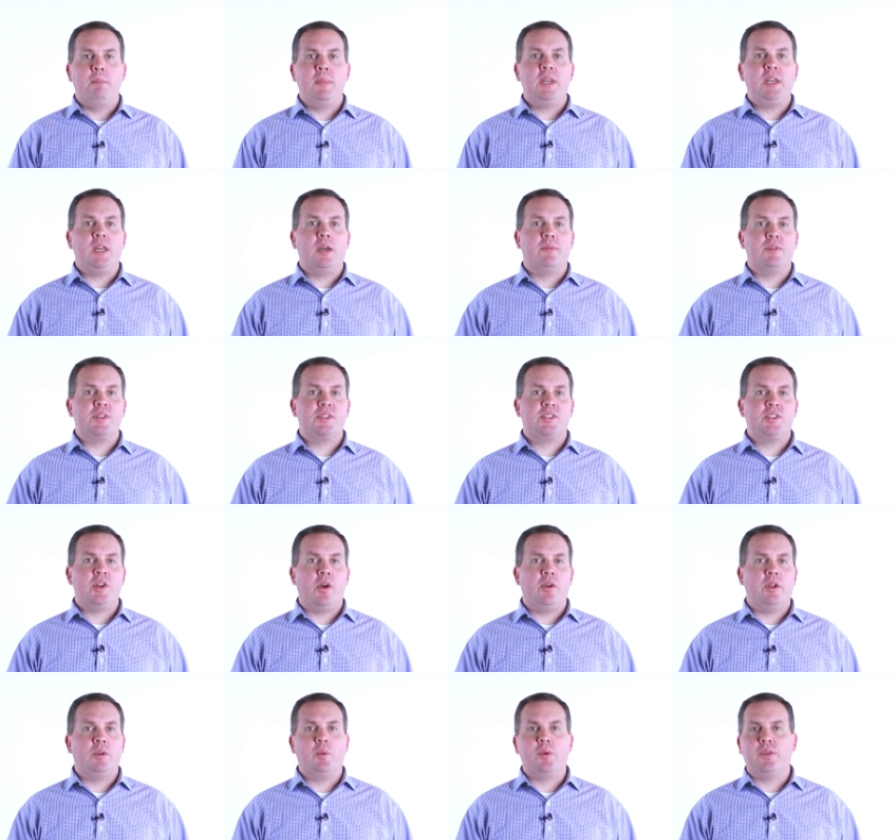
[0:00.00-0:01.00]
Many of us
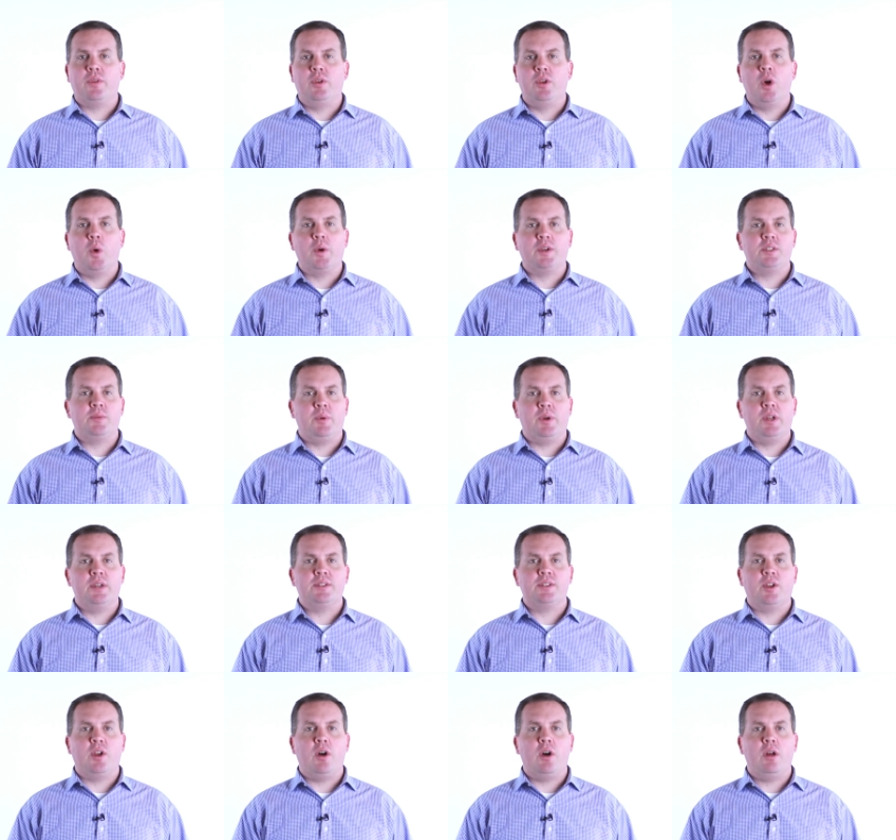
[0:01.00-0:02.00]
started with no
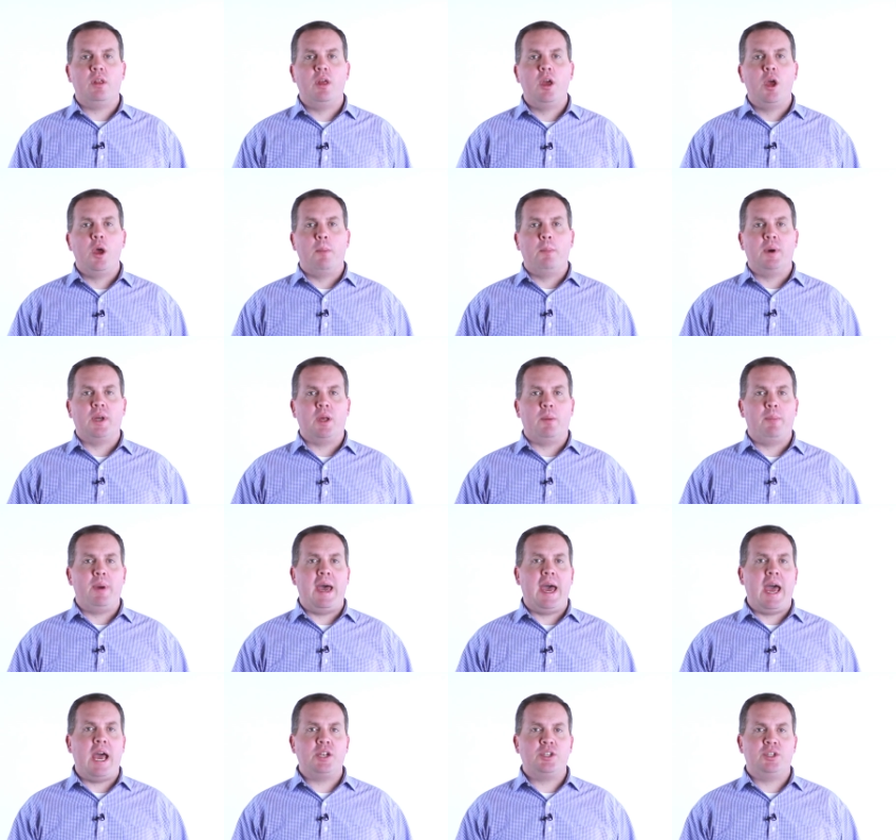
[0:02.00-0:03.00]
experience at all, but a
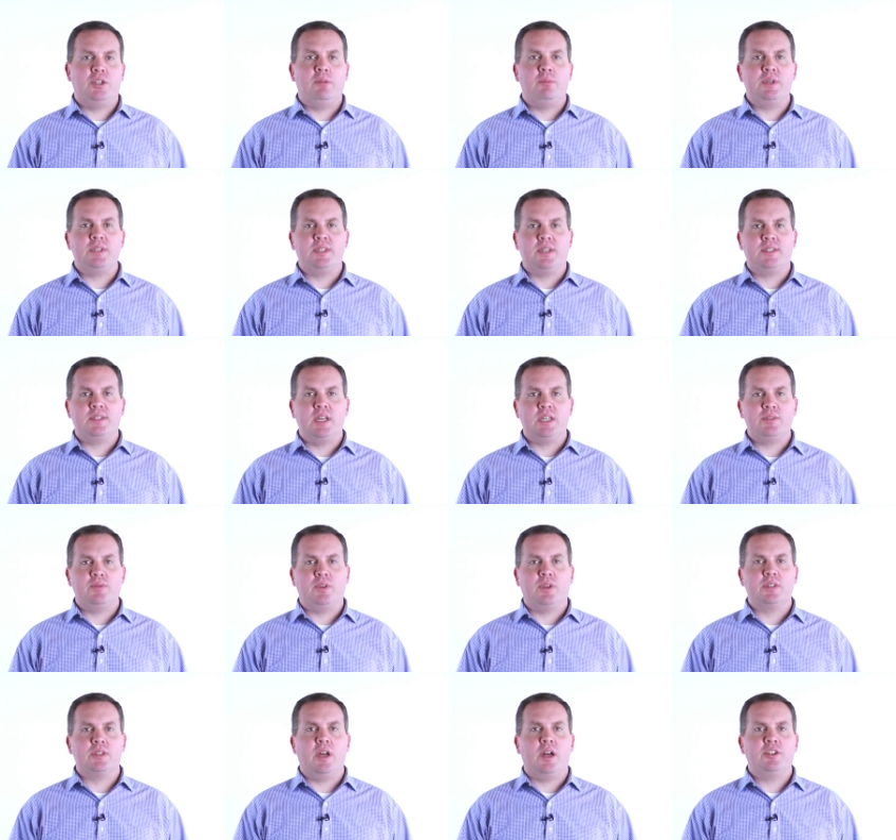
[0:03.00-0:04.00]
passion to be
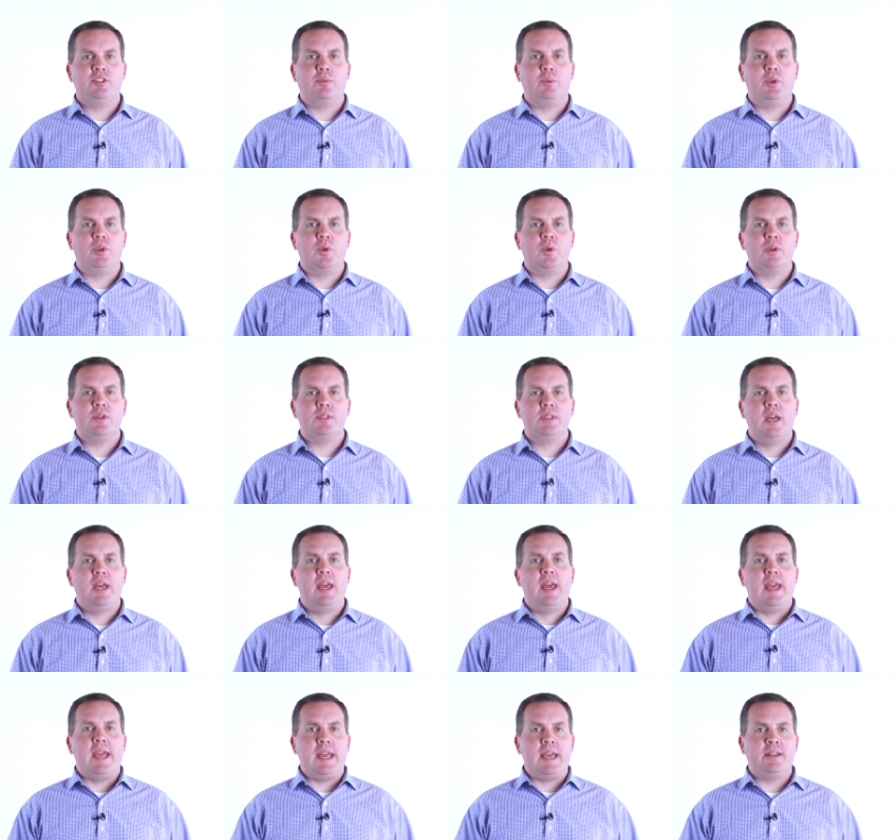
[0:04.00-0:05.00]
successful as entrepreneurs
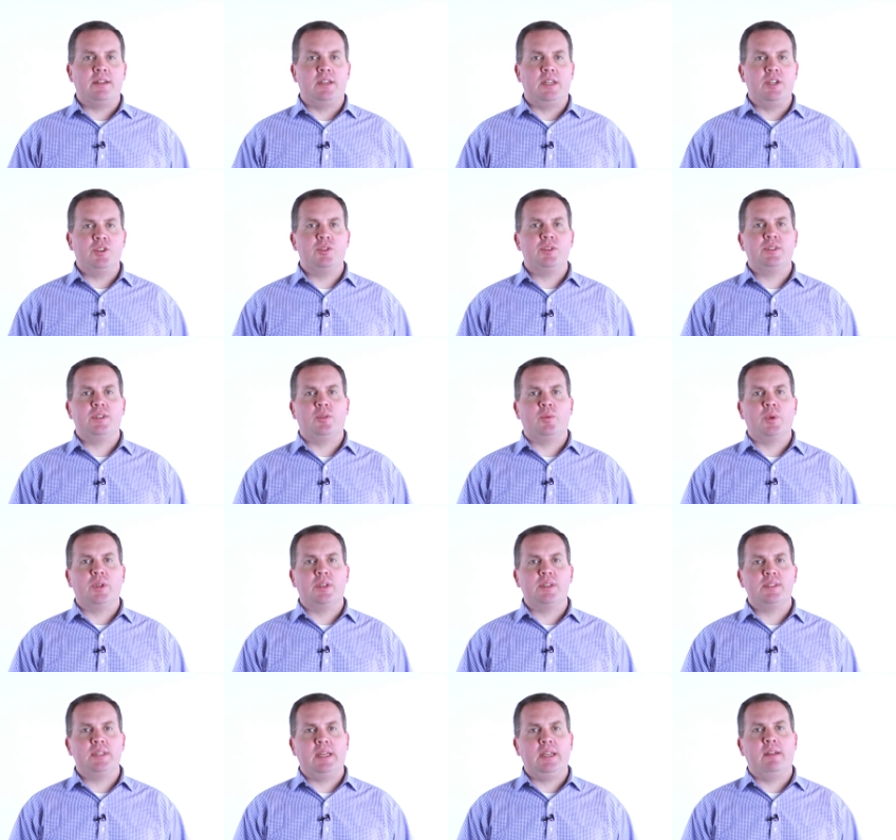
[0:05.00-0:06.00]
and an interest in real
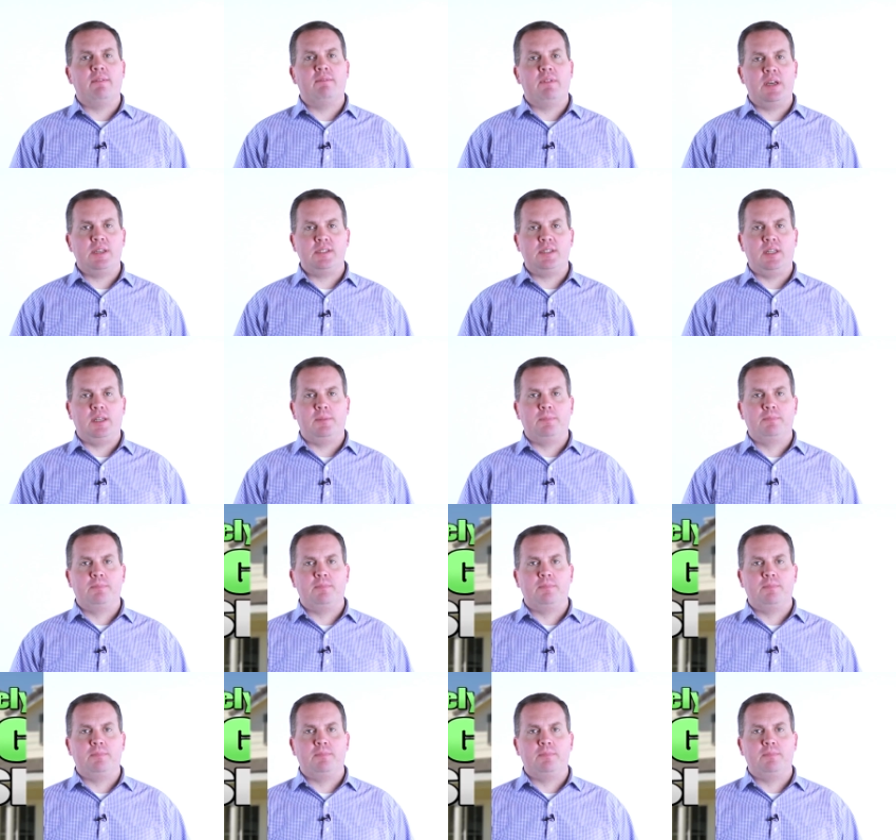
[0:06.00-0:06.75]
estate investing.